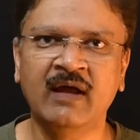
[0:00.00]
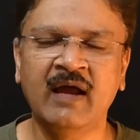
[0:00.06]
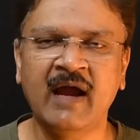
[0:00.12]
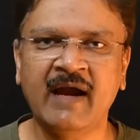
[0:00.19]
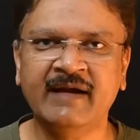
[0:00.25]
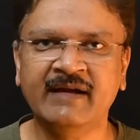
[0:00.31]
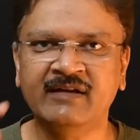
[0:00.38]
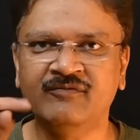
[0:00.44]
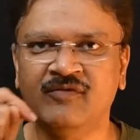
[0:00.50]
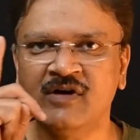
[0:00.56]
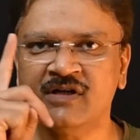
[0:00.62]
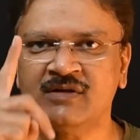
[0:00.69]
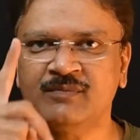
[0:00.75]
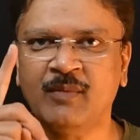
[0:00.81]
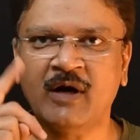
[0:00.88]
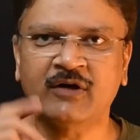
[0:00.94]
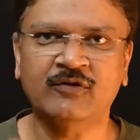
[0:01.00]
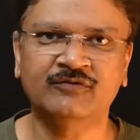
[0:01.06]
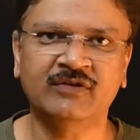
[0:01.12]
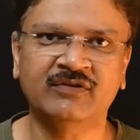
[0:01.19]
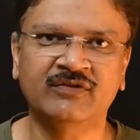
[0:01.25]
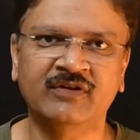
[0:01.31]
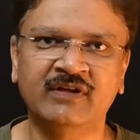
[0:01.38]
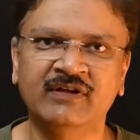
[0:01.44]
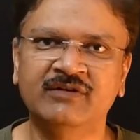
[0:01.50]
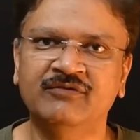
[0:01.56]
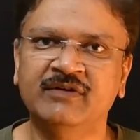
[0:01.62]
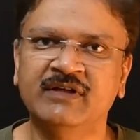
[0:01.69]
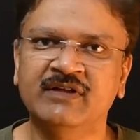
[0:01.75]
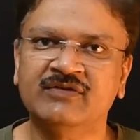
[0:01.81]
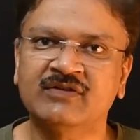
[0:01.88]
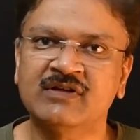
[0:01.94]
and in first part of the series we
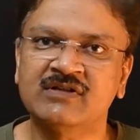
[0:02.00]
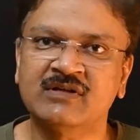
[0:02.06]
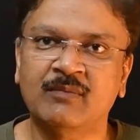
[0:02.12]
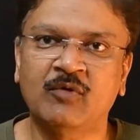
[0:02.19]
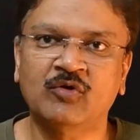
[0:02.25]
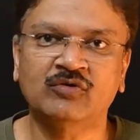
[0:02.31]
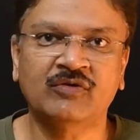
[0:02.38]
discussed about